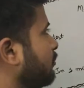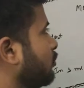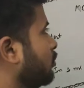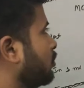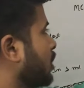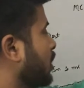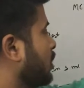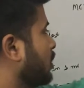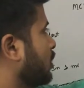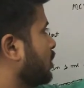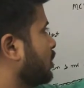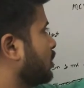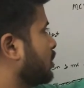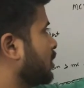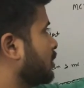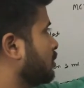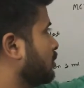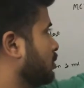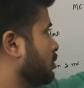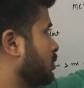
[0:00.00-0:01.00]
if you
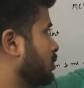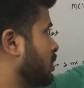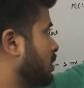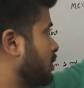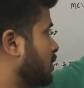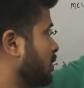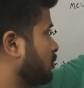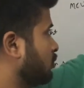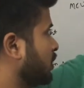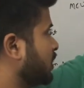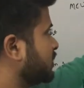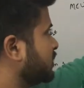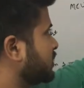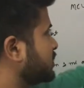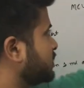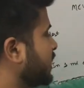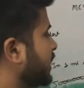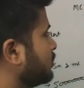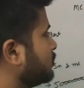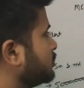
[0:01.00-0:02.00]
calculate
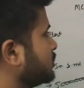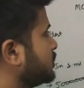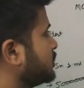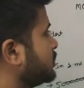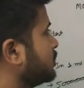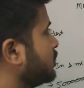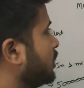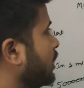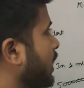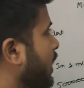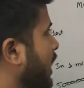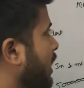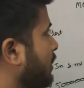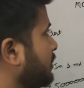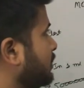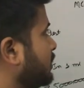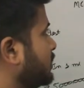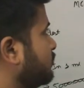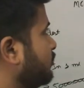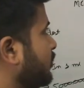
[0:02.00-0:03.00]
this diagnosis, I
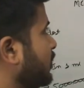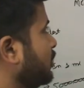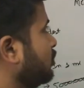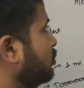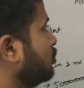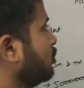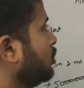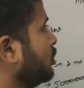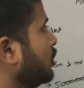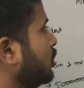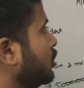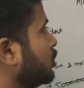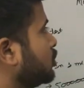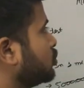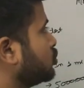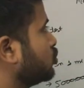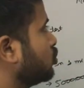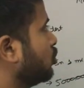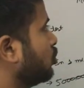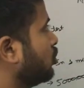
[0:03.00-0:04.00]
mean this value,
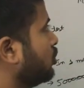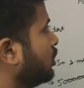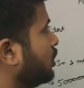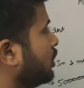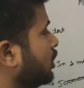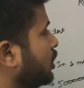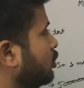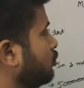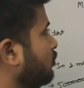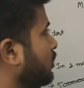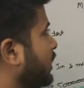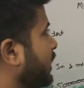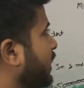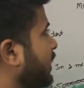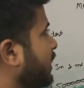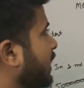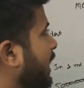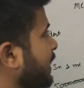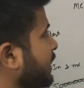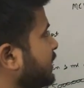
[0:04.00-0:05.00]
so you will
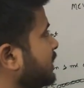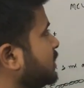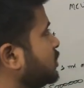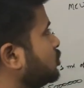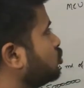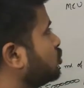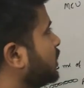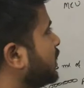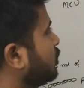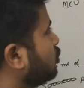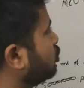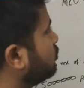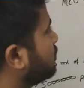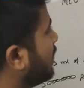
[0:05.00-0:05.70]
get 90 into 10 to the